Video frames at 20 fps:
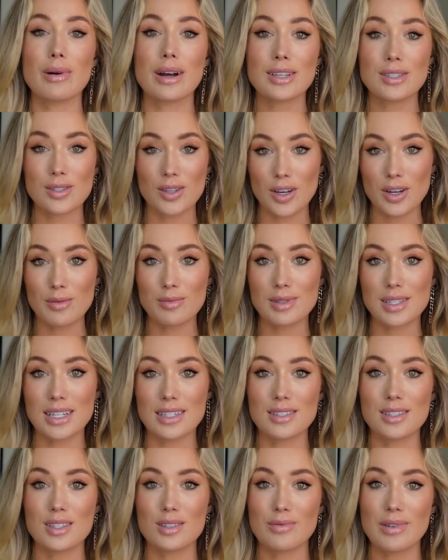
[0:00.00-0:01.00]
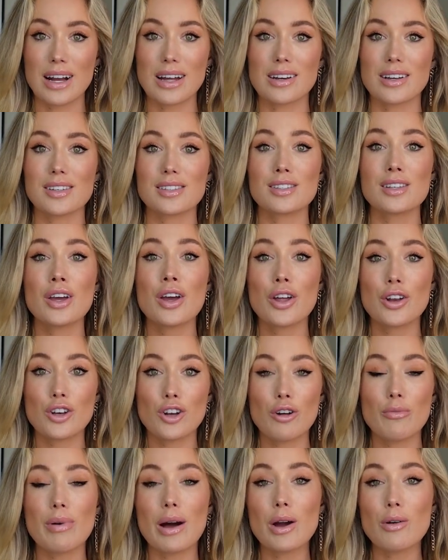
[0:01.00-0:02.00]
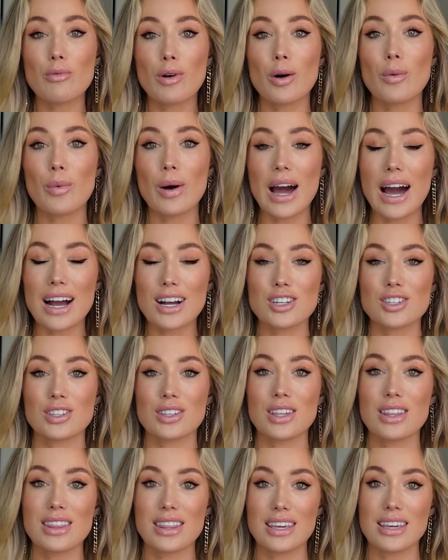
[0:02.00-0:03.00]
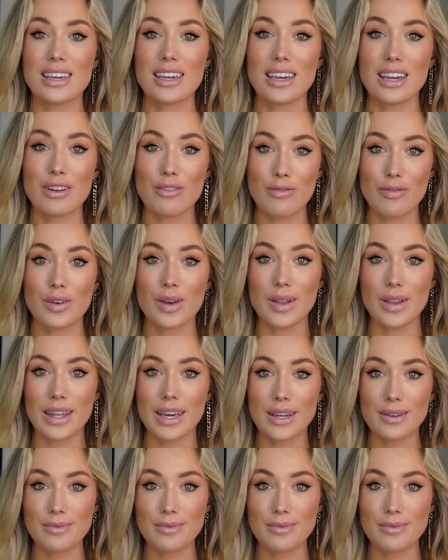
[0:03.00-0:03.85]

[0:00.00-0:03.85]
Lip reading: by circumstances around us, not by what we're actually thinking and feeling.